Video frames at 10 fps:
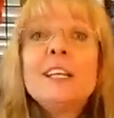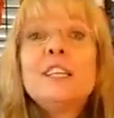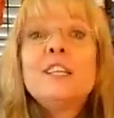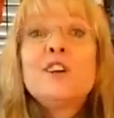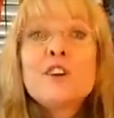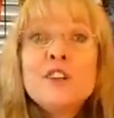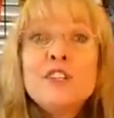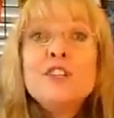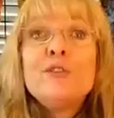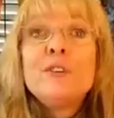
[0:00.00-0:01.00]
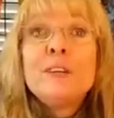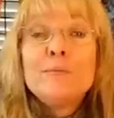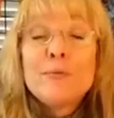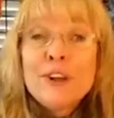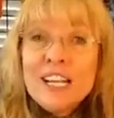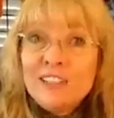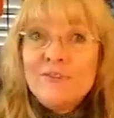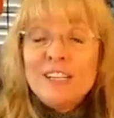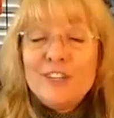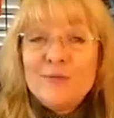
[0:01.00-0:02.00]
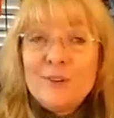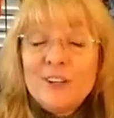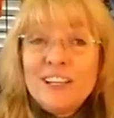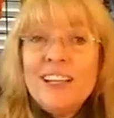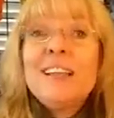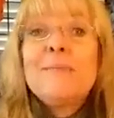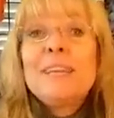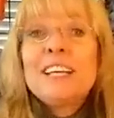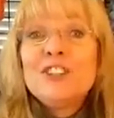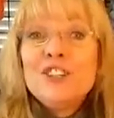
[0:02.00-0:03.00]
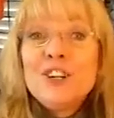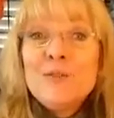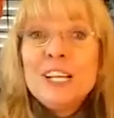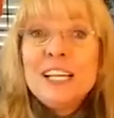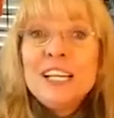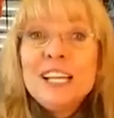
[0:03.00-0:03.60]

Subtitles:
Learn to embrace finish work. Because you know what?